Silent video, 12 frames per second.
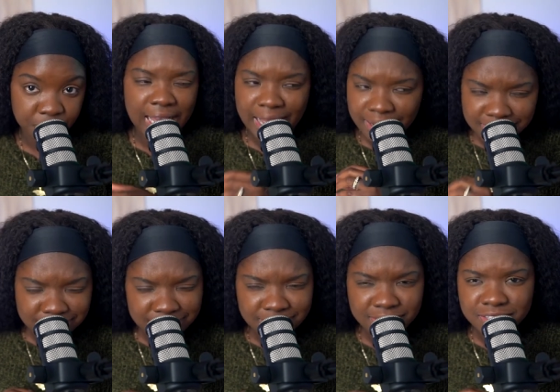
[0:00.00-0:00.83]

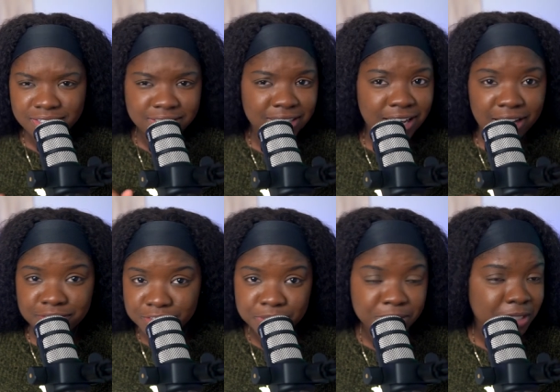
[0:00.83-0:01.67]
And it doesn't
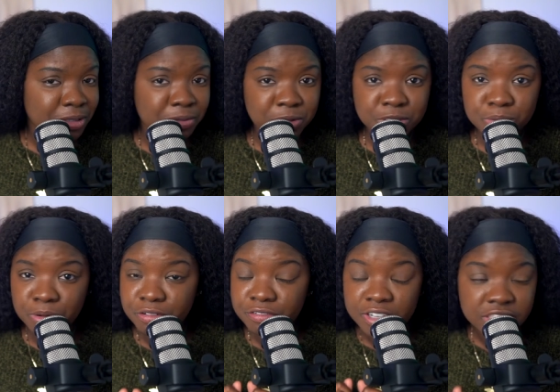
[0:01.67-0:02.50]
have to be the most
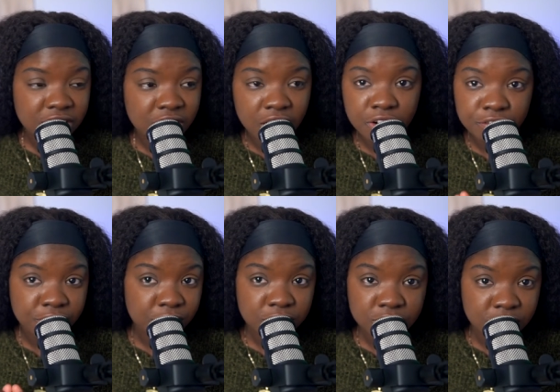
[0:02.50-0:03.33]
professional
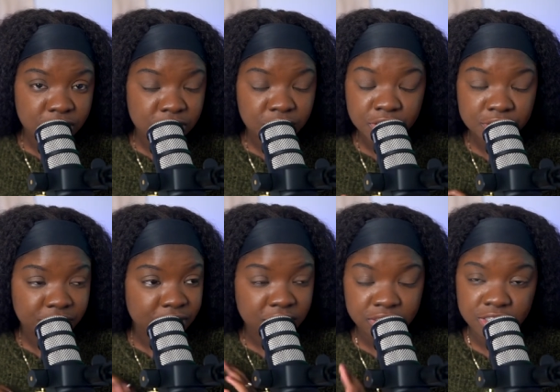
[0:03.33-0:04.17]
photos or
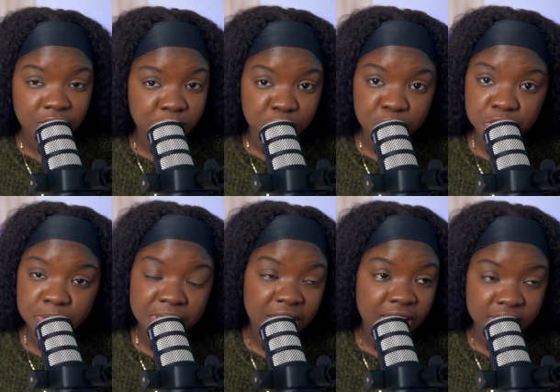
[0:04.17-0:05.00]
videos around, to
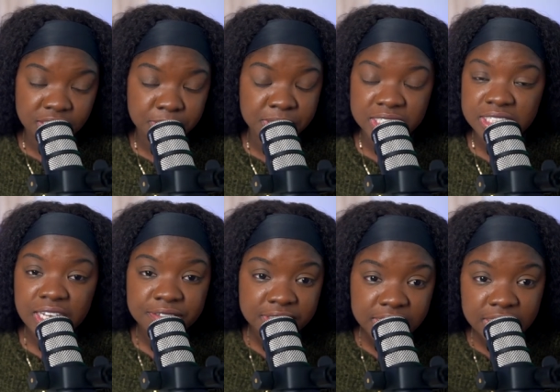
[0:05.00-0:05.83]
be honest, because
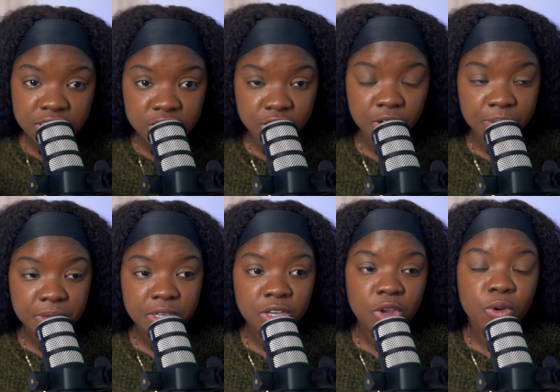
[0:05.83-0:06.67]
I've seen some
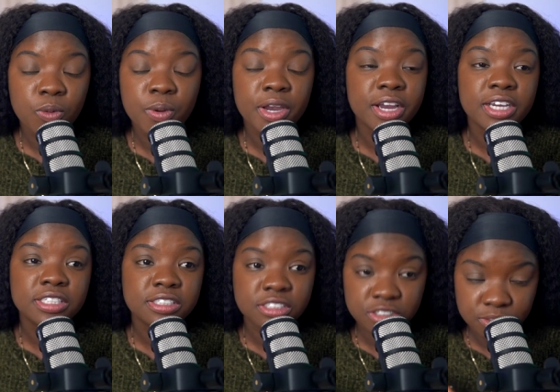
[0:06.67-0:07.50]
where
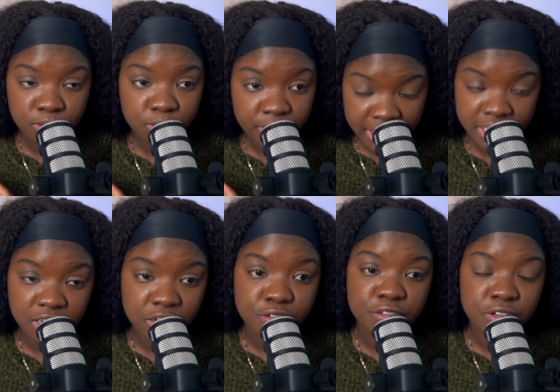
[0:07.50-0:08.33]
it's just
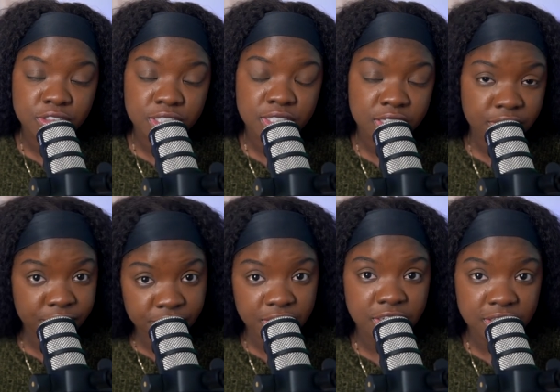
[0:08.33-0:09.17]
regular photos
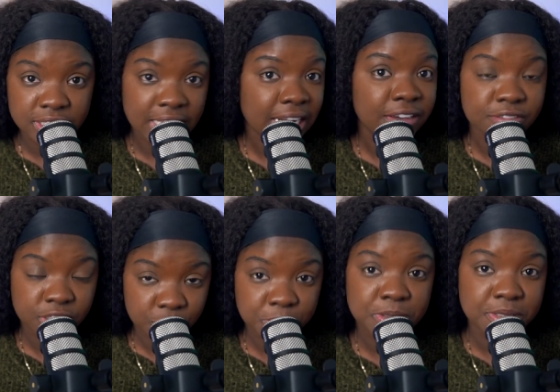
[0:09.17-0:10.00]
and videos, and I've
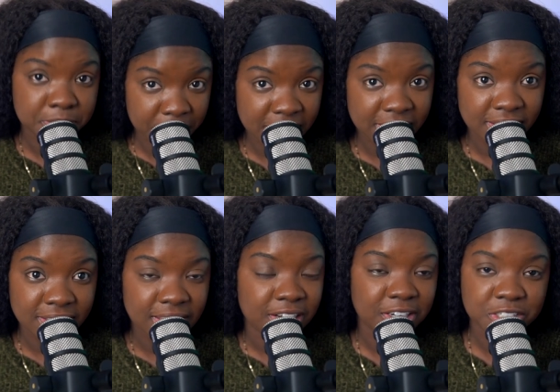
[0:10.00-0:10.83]
used many
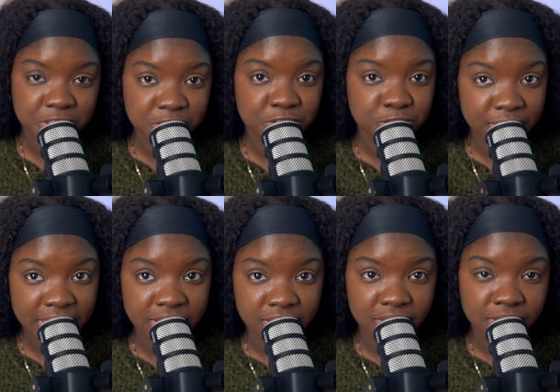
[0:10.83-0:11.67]
that are just
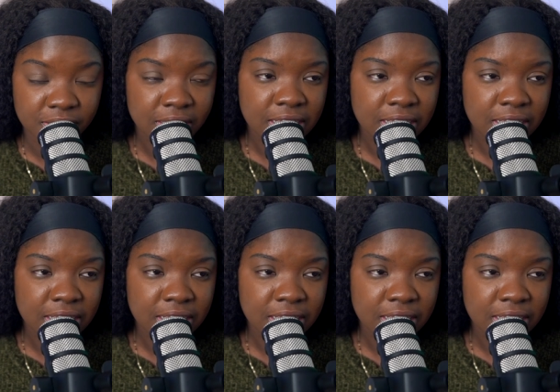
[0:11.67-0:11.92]
regular.